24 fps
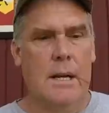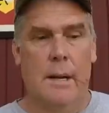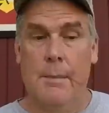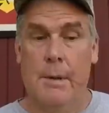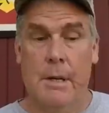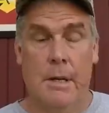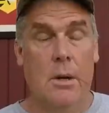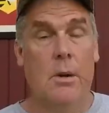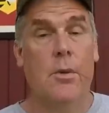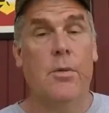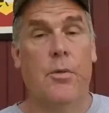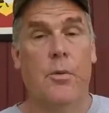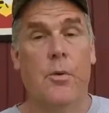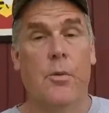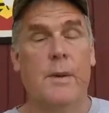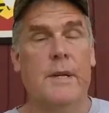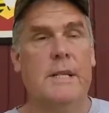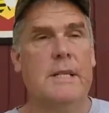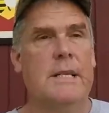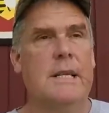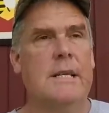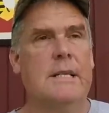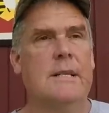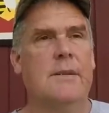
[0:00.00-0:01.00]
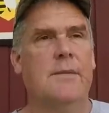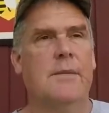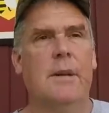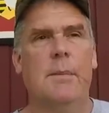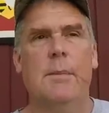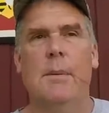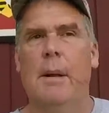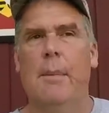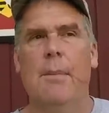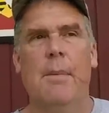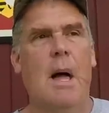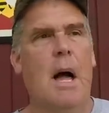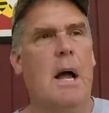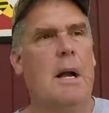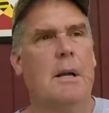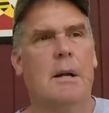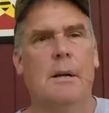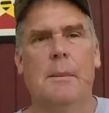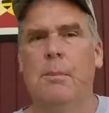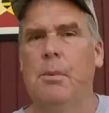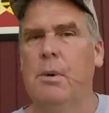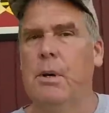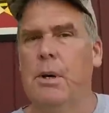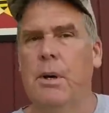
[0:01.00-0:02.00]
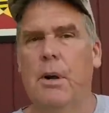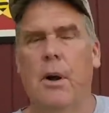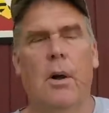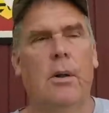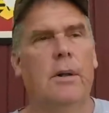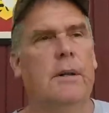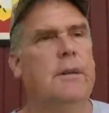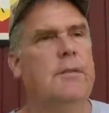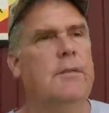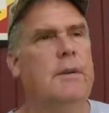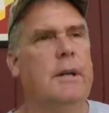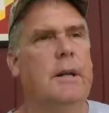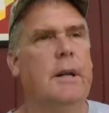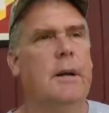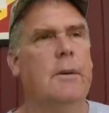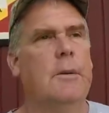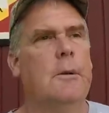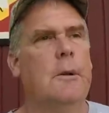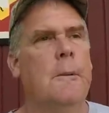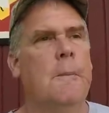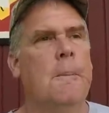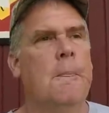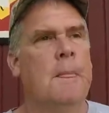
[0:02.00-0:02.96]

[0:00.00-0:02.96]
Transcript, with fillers: I'm gonna go through them extensively, but I'm not gonna put it all in the video.